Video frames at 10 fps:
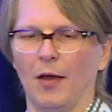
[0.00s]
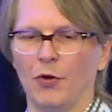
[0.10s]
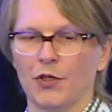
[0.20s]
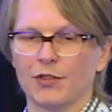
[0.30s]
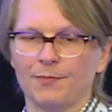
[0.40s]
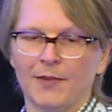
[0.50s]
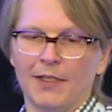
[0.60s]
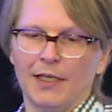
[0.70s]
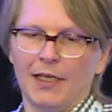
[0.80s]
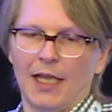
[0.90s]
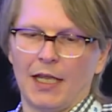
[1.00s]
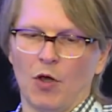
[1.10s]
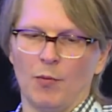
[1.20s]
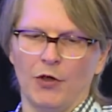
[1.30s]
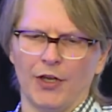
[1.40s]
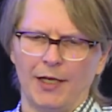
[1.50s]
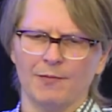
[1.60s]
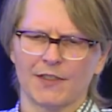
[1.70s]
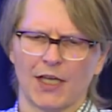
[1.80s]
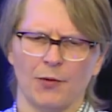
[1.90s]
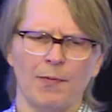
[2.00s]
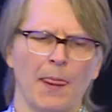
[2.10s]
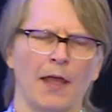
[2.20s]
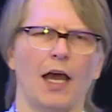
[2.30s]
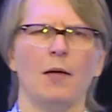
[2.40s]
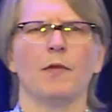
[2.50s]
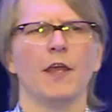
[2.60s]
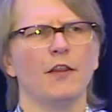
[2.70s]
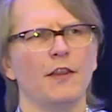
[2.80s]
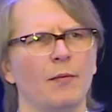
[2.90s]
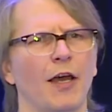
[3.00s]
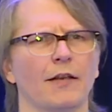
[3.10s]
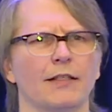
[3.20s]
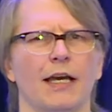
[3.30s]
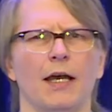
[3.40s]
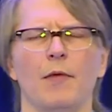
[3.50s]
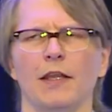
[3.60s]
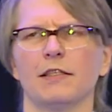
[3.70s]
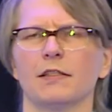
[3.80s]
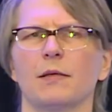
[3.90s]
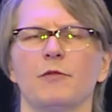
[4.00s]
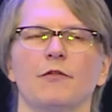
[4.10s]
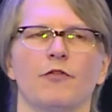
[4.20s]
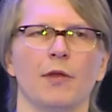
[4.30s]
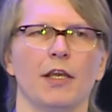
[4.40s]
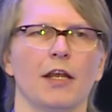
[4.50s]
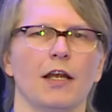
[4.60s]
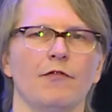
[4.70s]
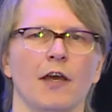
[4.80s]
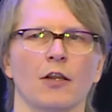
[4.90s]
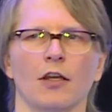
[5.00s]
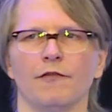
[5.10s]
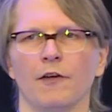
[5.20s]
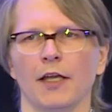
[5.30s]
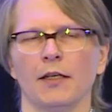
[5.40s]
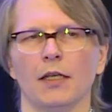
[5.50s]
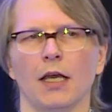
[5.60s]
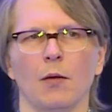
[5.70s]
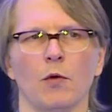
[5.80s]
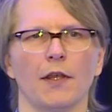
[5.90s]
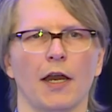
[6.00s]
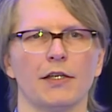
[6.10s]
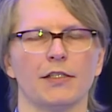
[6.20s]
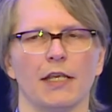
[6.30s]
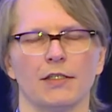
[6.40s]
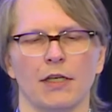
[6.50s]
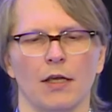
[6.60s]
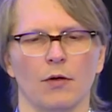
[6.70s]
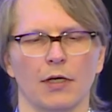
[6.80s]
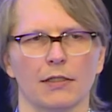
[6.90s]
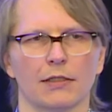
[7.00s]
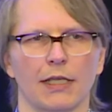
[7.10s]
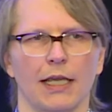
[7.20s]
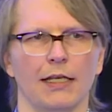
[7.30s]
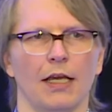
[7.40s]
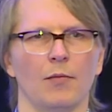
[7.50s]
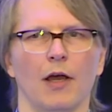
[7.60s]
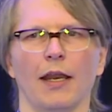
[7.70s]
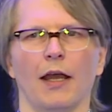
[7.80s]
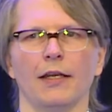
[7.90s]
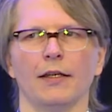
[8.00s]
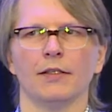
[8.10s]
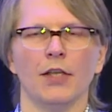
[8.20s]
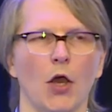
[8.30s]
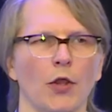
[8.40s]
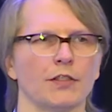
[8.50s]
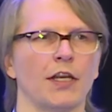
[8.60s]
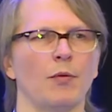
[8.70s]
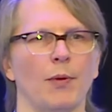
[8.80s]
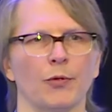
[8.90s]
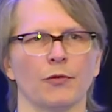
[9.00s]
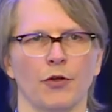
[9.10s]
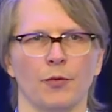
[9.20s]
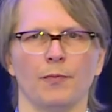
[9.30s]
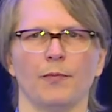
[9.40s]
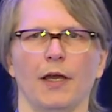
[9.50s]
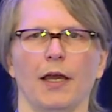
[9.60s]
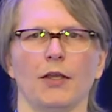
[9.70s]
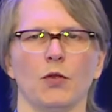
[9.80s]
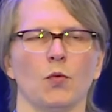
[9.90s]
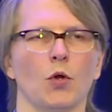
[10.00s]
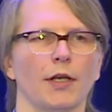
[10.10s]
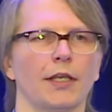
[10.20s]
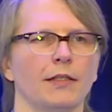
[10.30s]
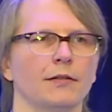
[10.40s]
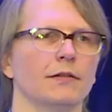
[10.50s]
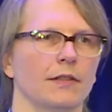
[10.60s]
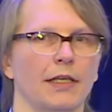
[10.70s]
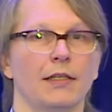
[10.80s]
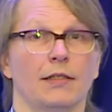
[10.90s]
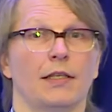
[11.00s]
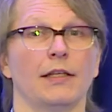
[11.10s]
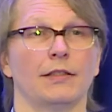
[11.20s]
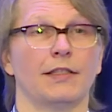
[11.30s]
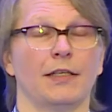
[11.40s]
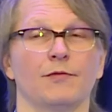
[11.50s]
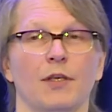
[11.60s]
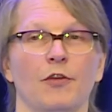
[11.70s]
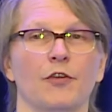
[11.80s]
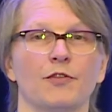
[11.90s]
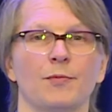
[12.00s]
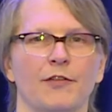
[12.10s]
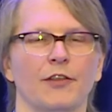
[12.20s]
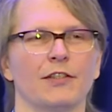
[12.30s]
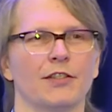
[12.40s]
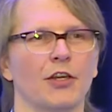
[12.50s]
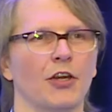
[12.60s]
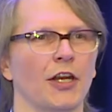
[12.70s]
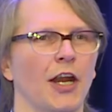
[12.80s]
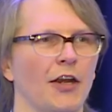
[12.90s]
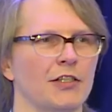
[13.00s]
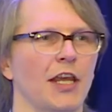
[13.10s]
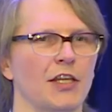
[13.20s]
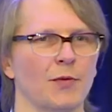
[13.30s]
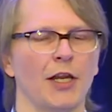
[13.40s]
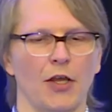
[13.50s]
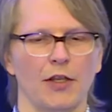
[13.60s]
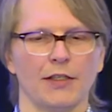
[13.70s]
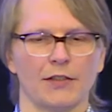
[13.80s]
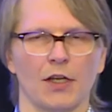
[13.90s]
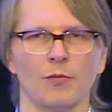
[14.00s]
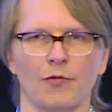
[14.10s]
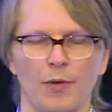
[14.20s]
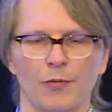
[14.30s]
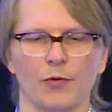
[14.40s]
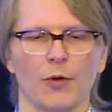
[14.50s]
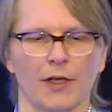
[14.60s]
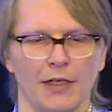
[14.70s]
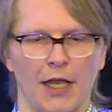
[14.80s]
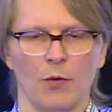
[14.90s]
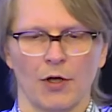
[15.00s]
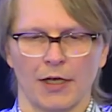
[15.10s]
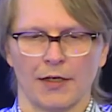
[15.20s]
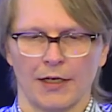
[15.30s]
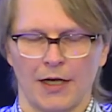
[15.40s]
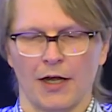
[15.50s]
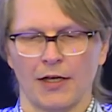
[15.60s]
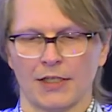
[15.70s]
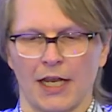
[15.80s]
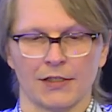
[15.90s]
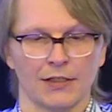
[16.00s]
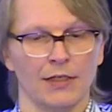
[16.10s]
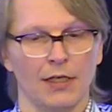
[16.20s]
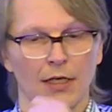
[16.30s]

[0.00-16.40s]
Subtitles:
push in mobility. So the other thing about, and this is something for me that I find a lot of fun with higher education networks, and I know there's a number of people in the room who work in, and see some of you specifically in security in higher education, but I know that there's a number of people who work in networking in higher education.